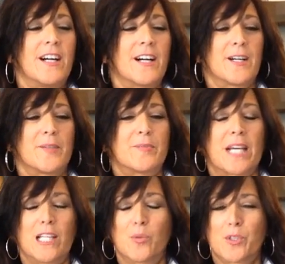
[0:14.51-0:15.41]

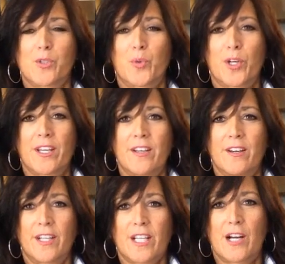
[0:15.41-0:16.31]
Tyler was working
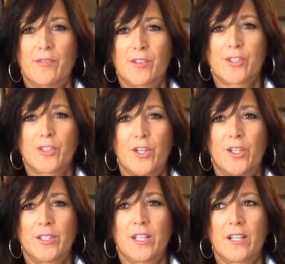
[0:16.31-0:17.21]
on a cover
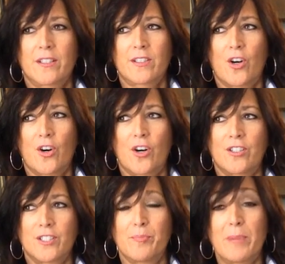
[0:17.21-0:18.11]
song
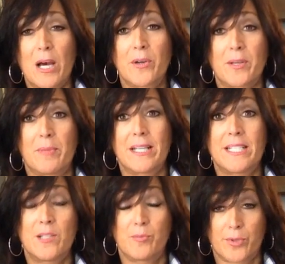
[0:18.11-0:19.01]
called Bounty by
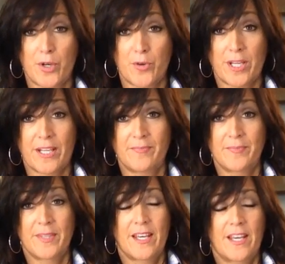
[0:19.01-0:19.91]
Dean Brody,
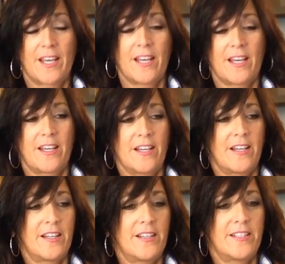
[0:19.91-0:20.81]

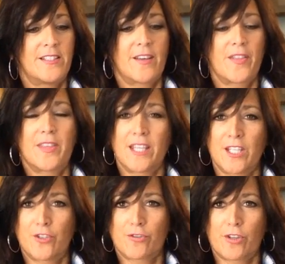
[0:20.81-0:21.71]
and the
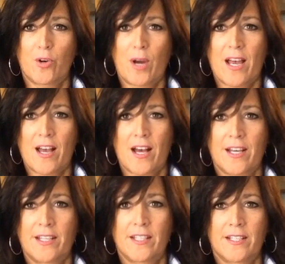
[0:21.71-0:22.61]
intro
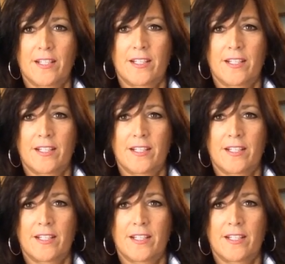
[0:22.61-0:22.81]
had